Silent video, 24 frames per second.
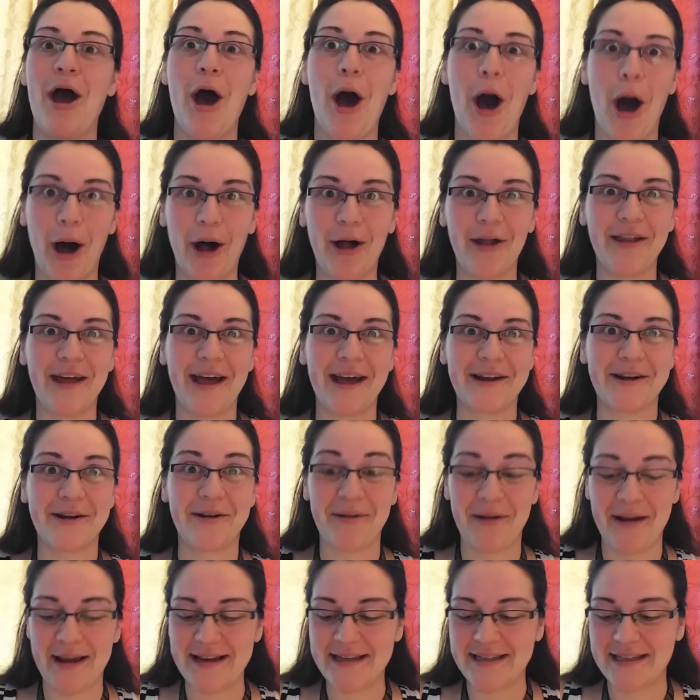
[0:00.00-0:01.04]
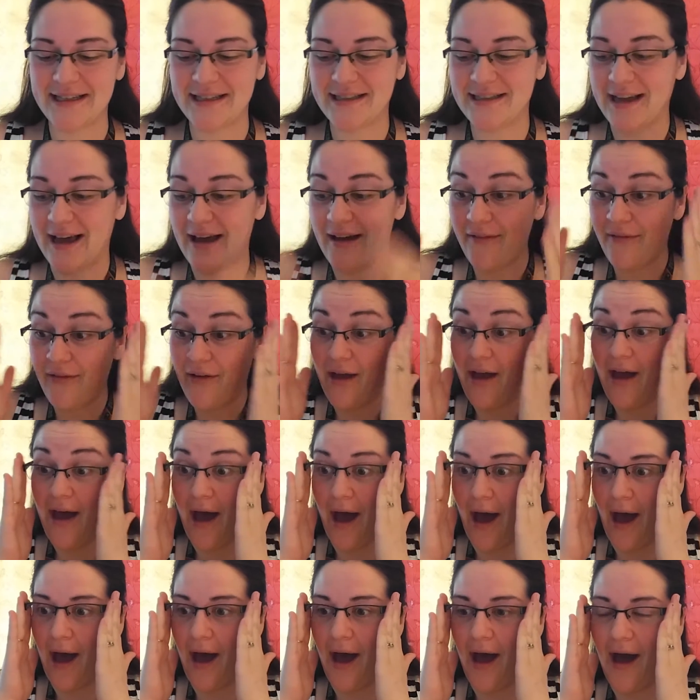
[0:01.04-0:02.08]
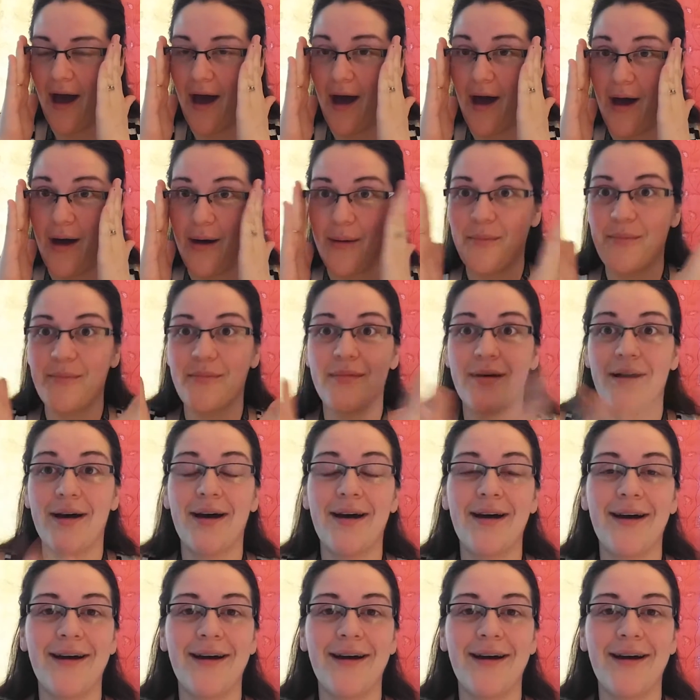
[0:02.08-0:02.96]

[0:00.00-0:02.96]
all that crazy stuff. Um,